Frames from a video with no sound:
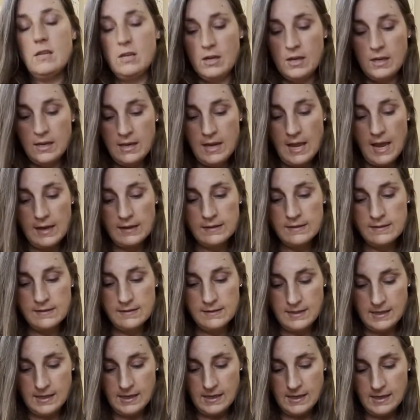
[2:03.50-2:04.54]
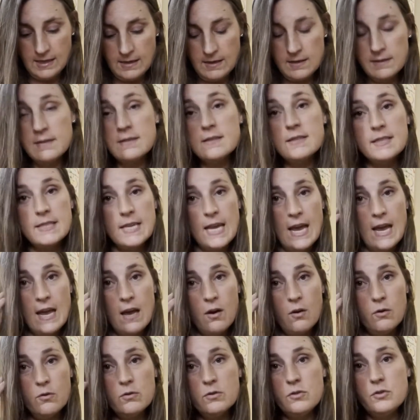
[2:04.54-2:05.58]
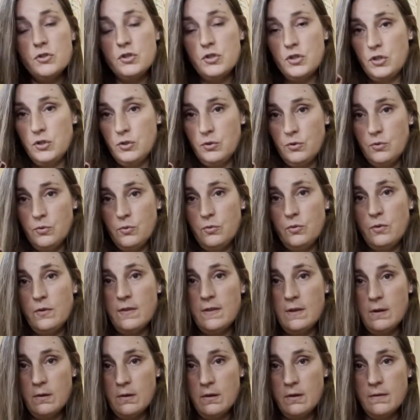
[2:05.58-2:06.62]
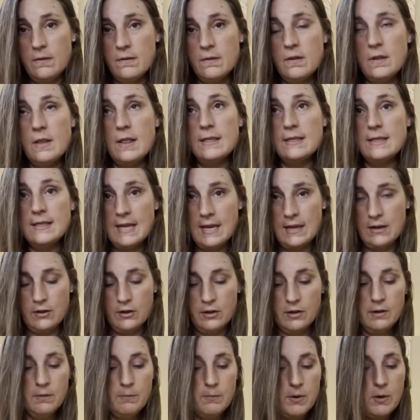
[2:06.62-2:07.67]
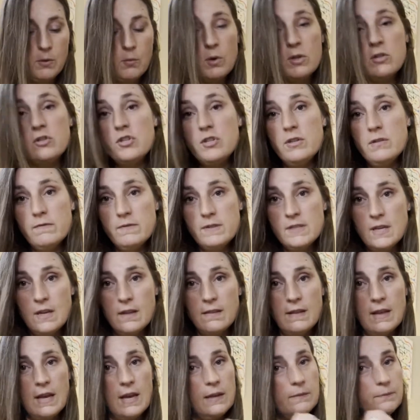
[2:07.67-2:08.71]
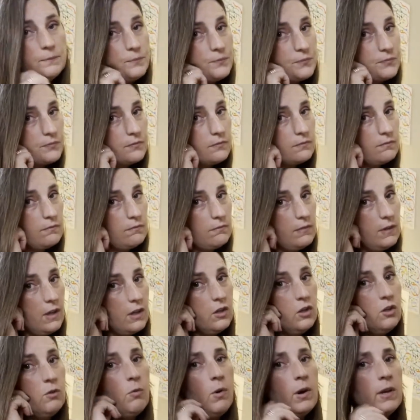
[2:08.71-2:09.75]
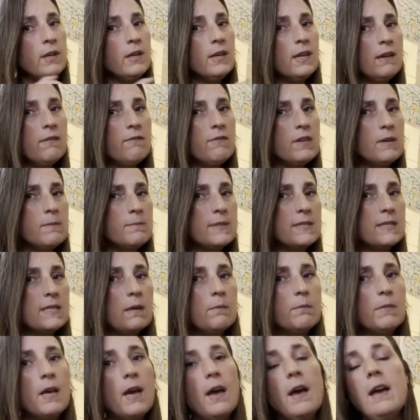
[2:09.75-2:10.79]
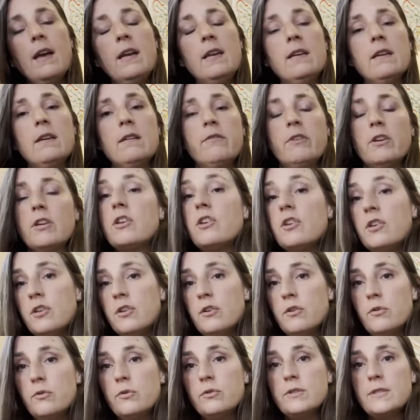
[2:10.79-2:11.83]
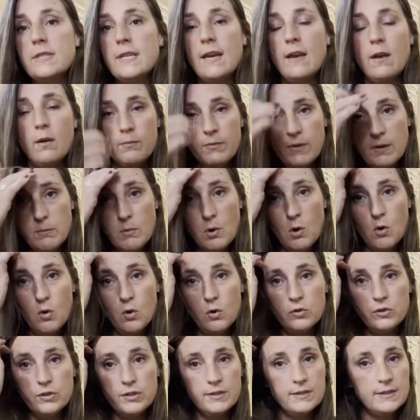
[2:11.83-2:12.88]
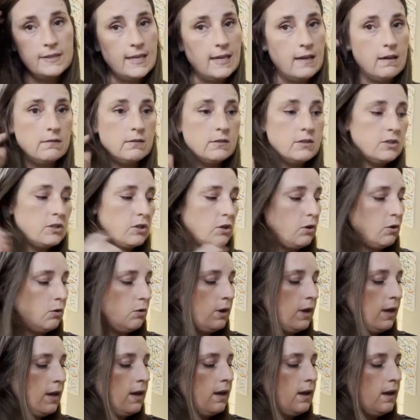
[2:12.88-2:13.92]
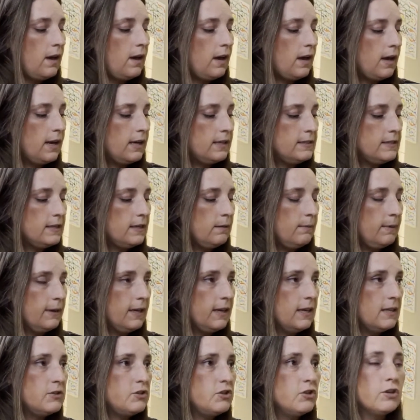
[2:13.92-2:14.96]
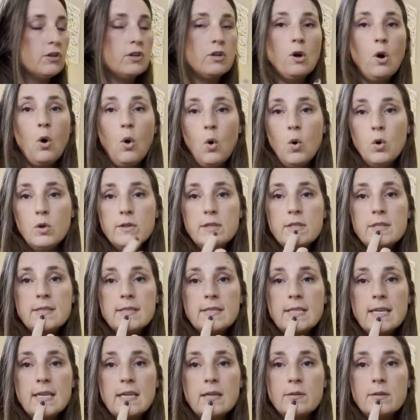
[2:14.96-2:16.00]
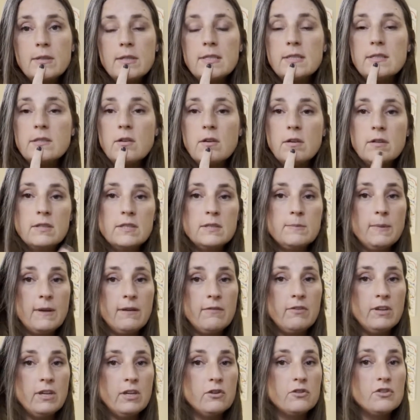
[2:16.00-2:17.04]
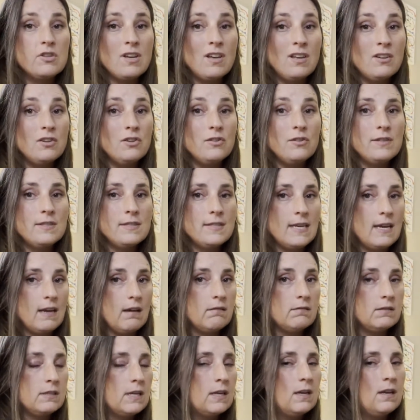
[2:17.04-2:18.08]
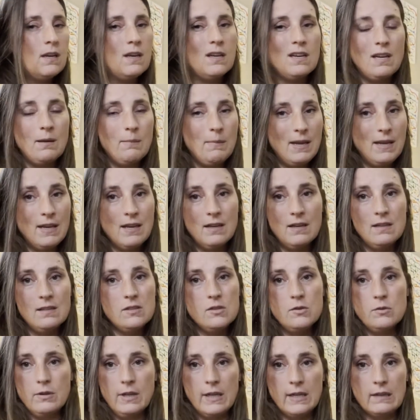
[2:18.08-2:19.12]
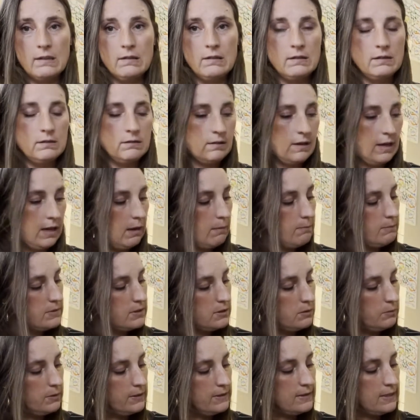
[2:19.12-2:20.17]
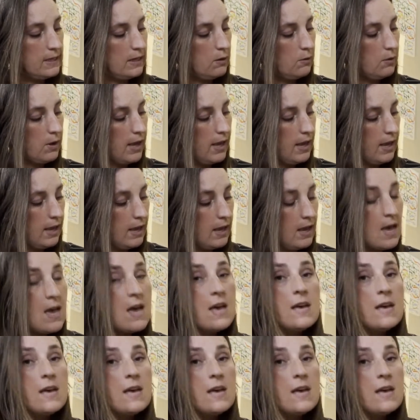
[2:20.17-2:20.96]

connect the sound to the letter, but once you've done that, you want to give them some kind of a cue to help them hold the sound. So I tell my kids, you're going to hold the sound as long as my finger's under the sound, and I make it into like a little game. So we say, okay,